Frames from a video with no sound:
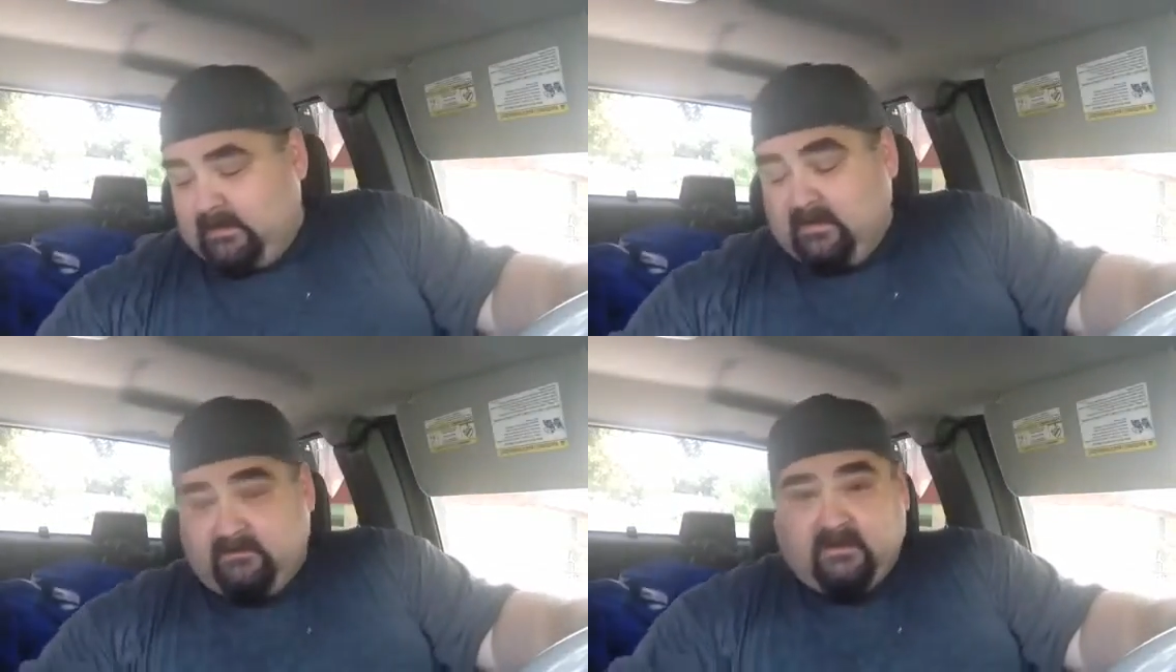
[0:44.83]

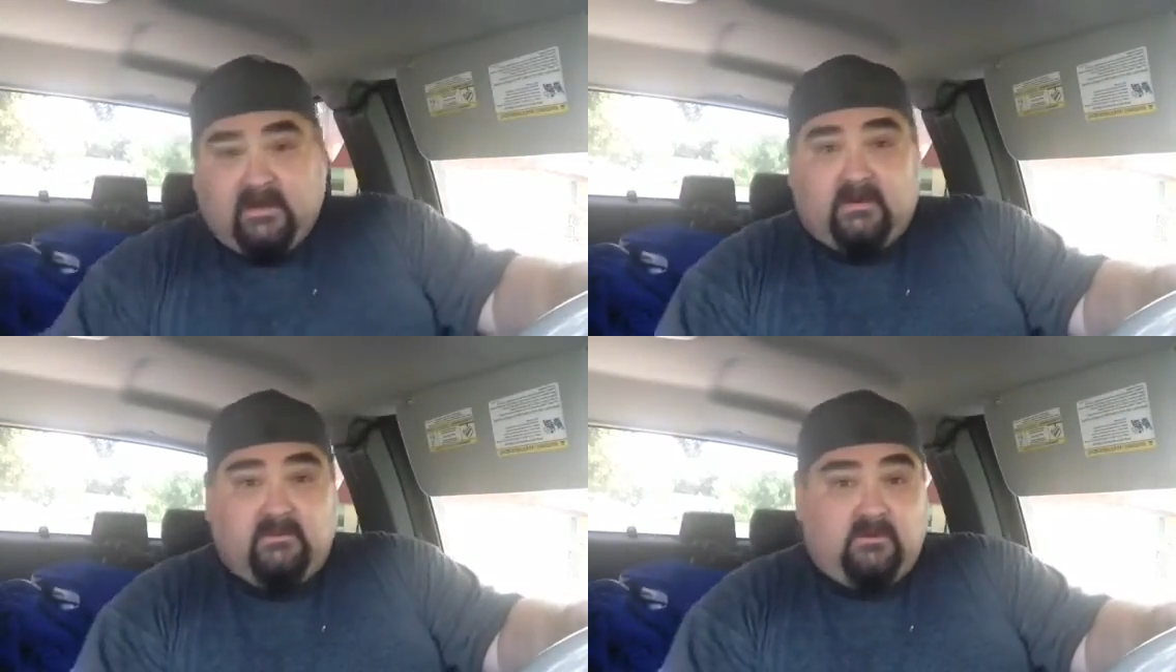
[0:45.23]
It's
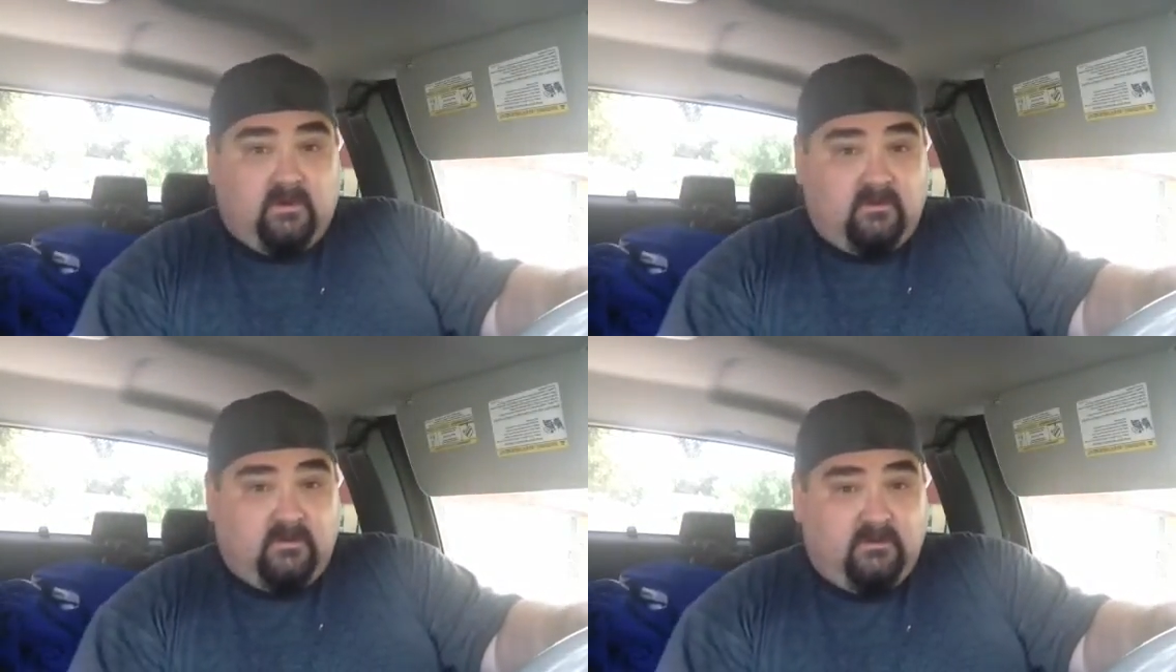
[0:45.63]
a
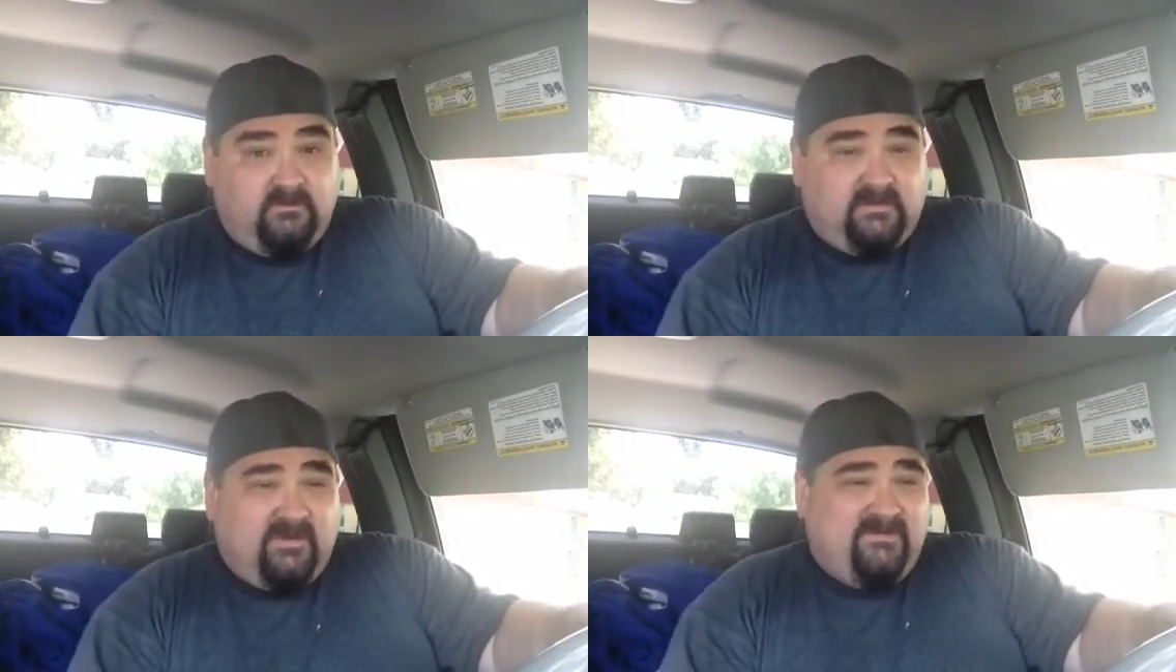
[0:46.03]
dark
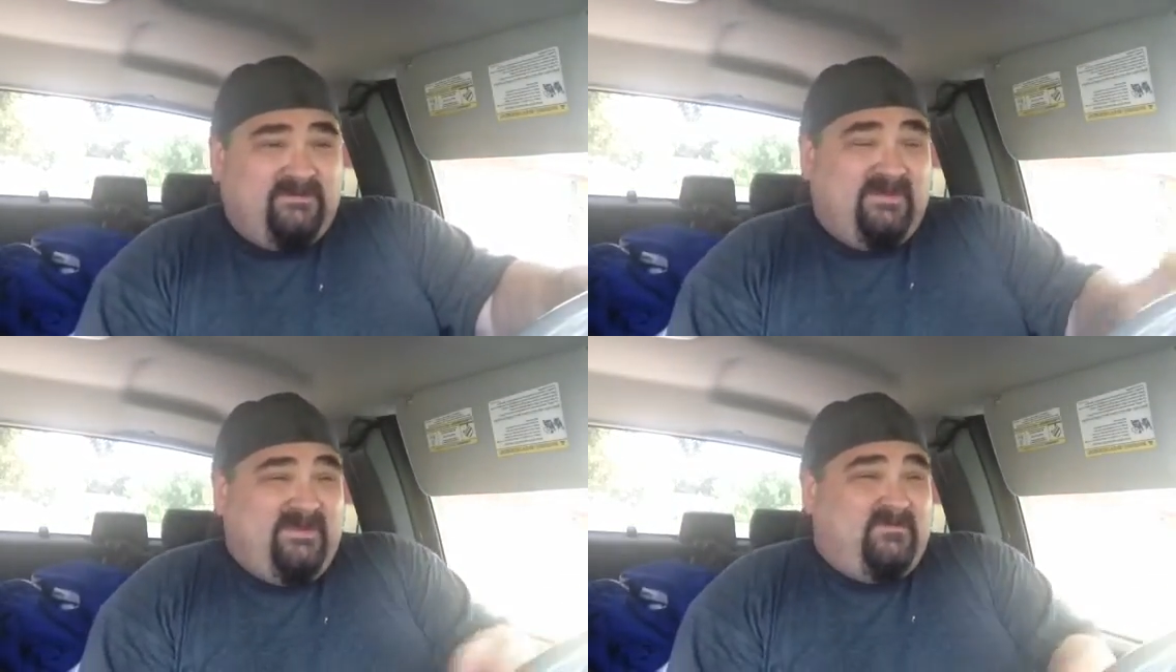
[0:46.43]
roast. I would
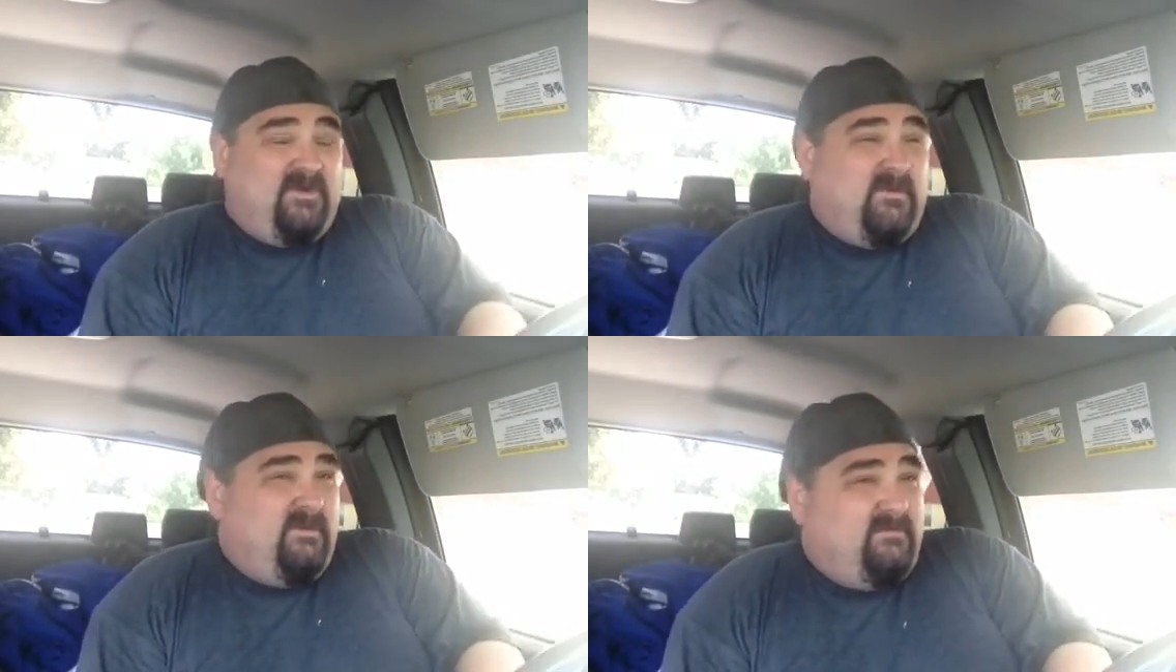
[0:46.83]
say it's
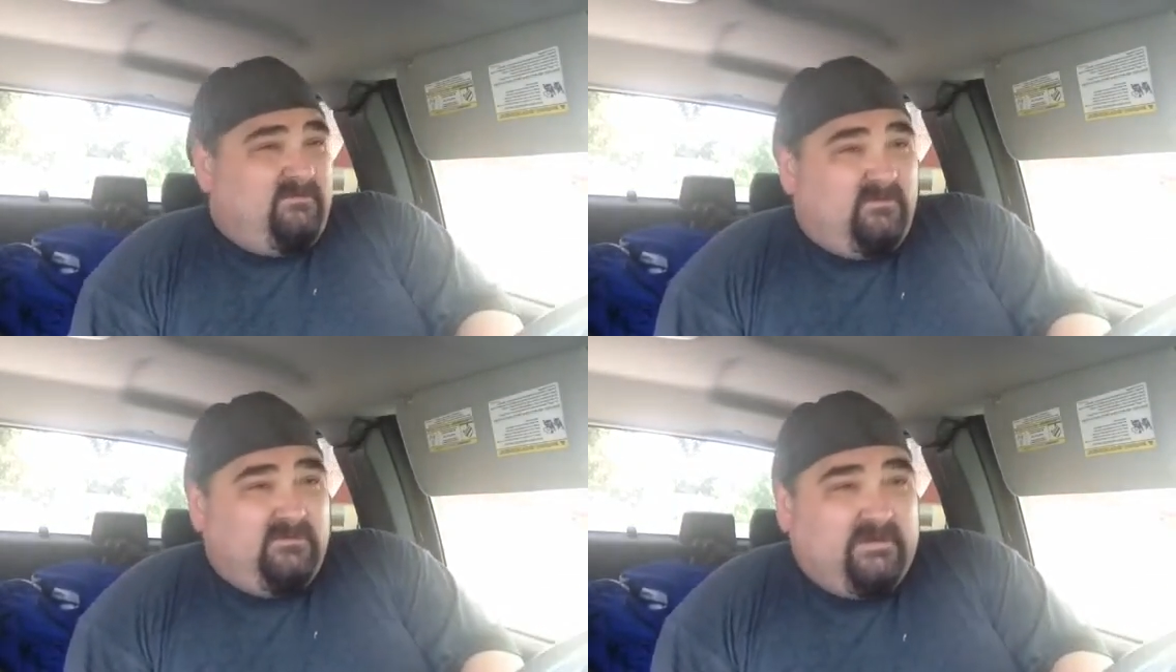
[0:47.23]
probably a
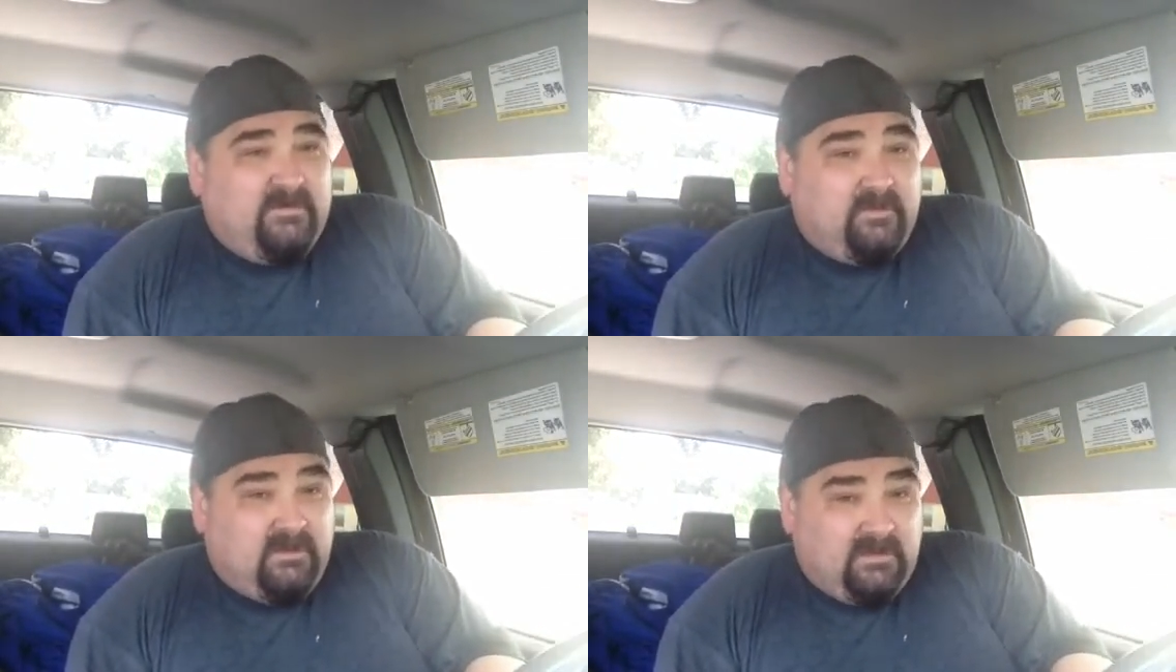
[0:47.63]
Full
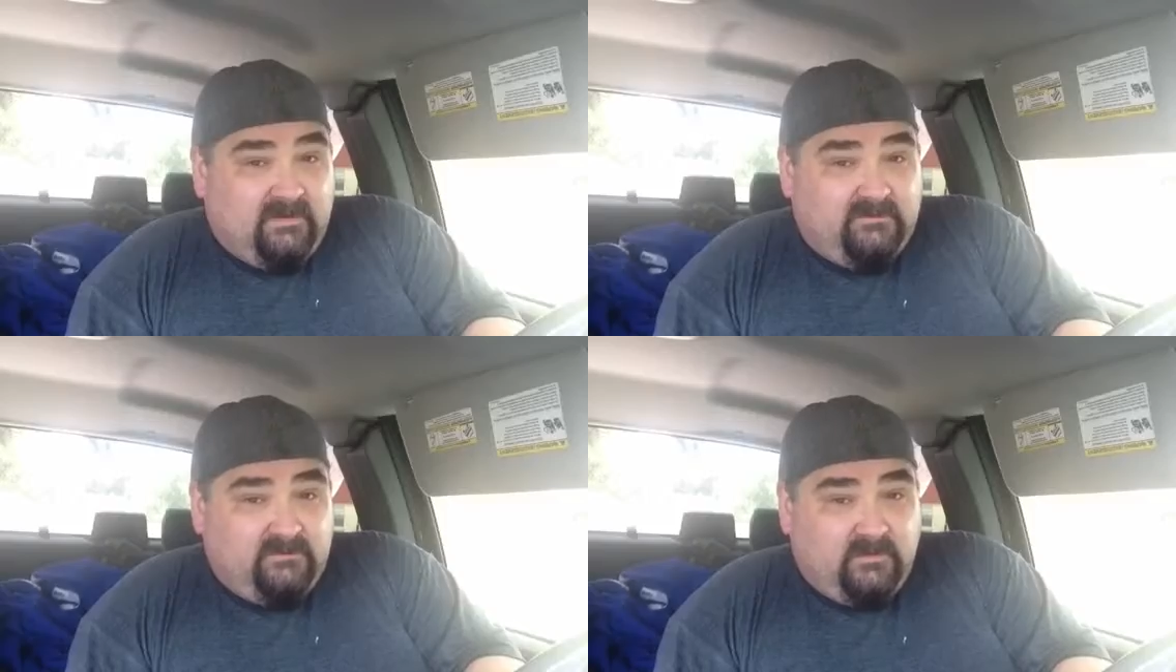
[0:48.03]
City
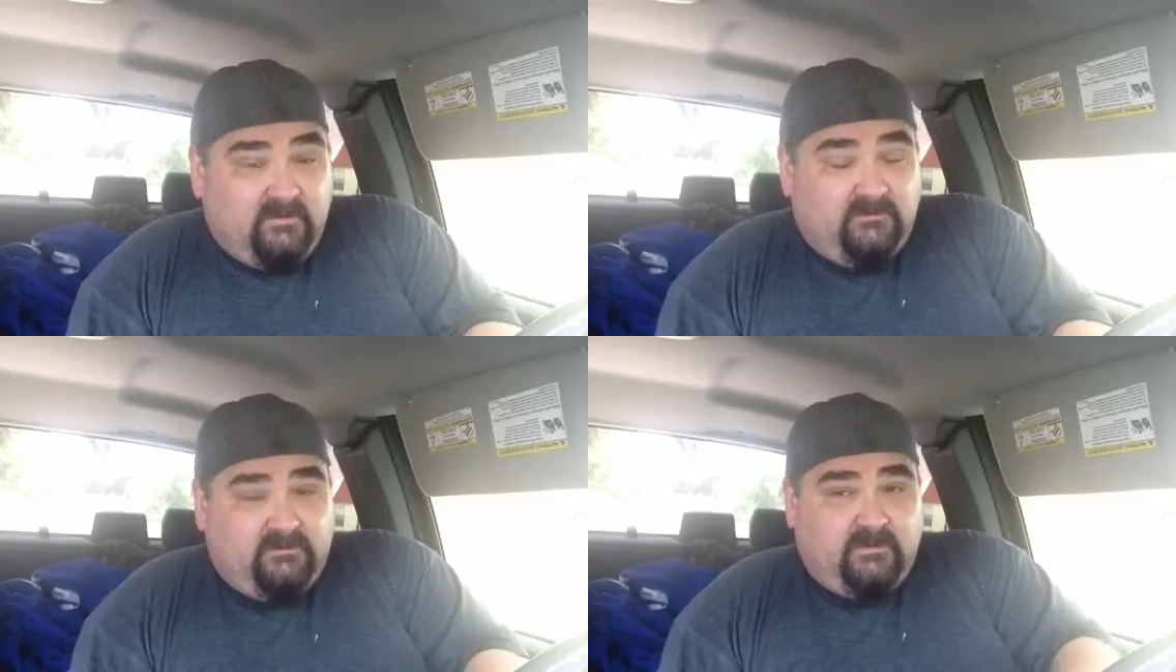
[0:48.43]
Plus
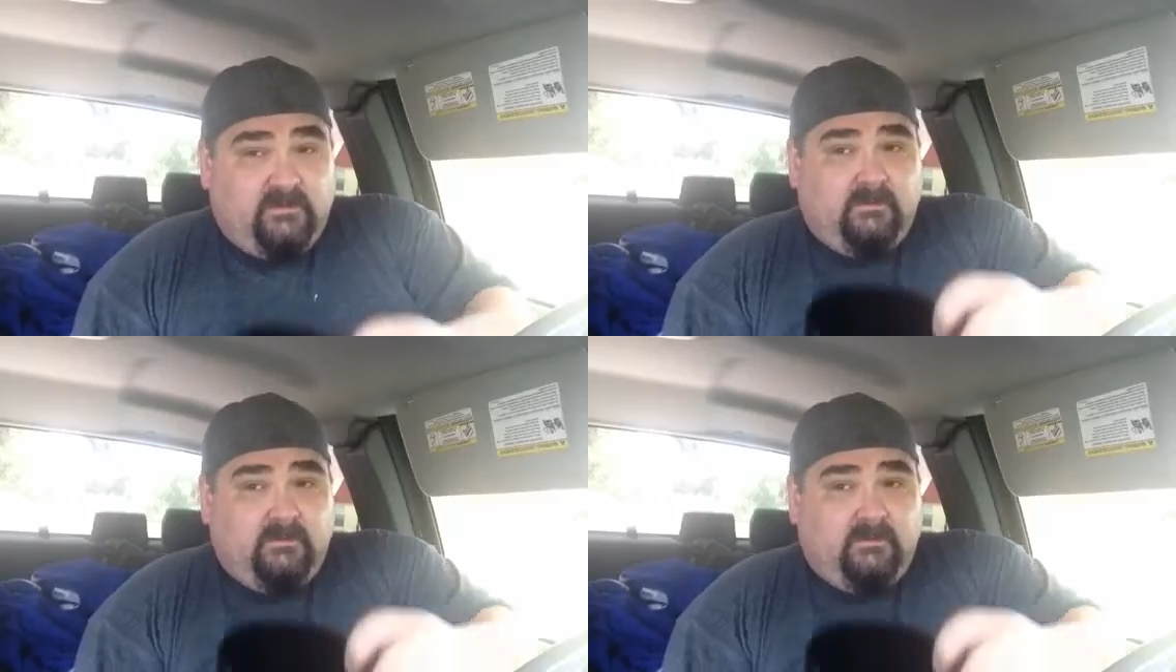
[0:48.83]
roast.